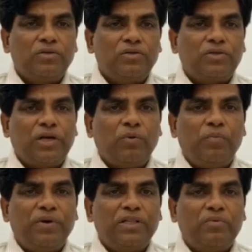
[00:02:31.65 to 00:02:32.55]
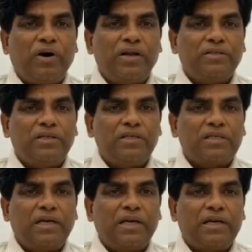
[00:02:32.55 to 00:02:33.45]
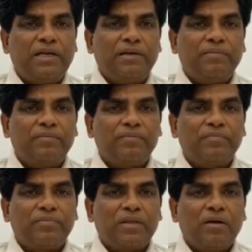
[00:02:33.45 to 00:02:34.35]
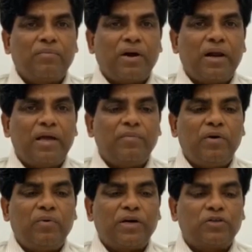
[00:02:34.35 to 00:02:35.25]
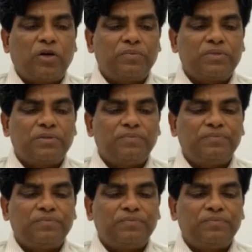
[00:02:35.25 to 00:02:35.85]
Sri O.P. Tiwariji is conducting pranayama workshops.